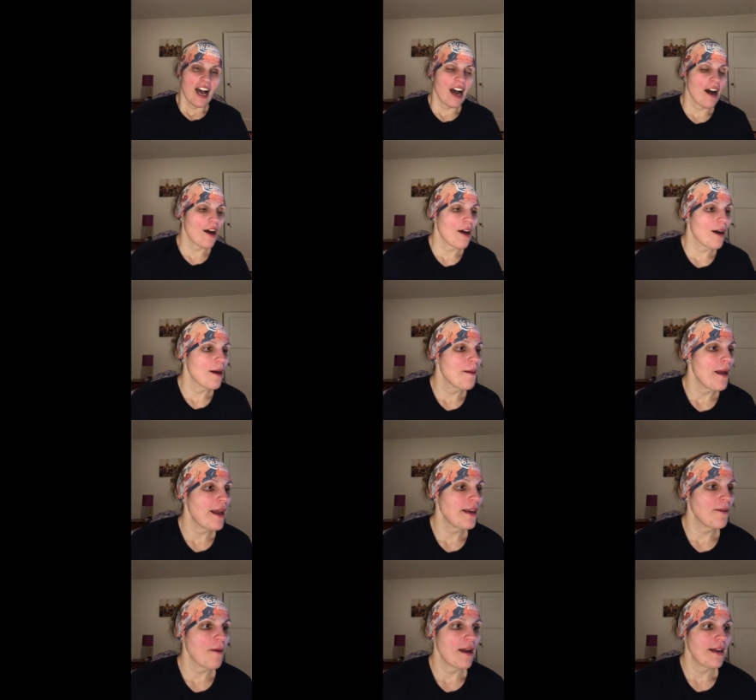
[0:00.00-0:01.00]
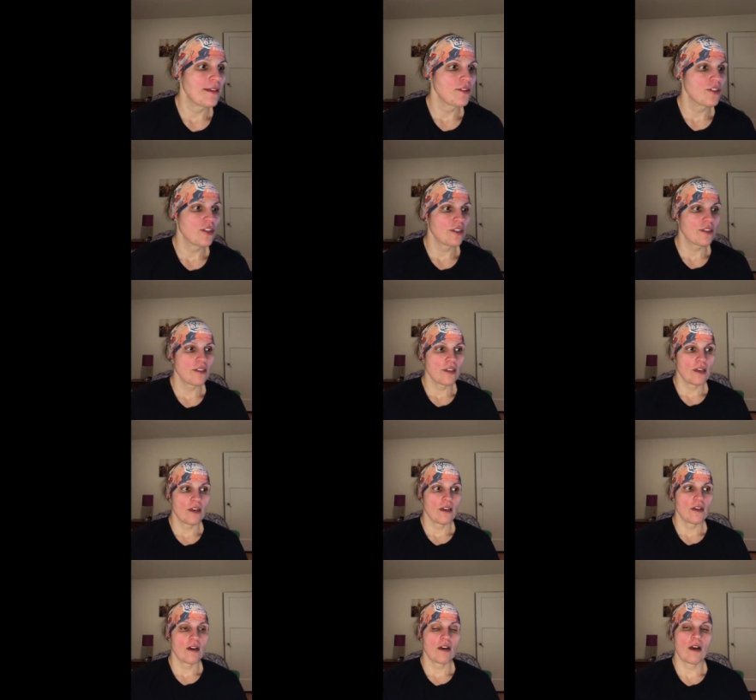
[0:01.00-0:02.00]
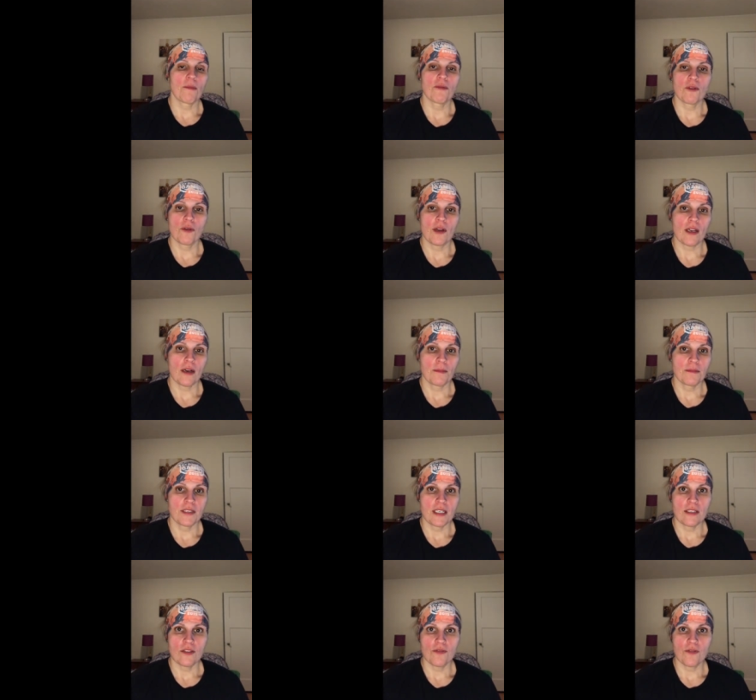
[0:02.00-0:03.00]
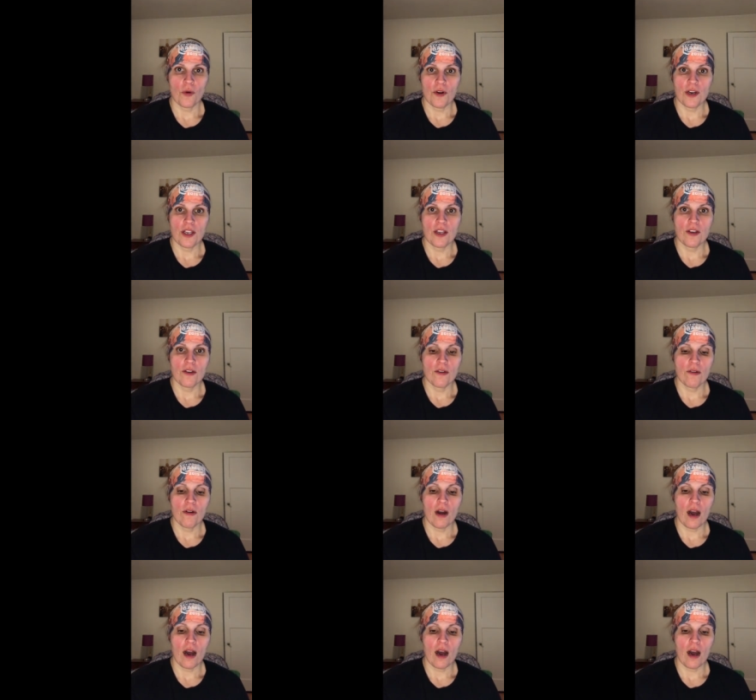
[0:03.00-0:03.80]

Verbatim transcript: Uh, anyway, just uh, a couple quick updates for you.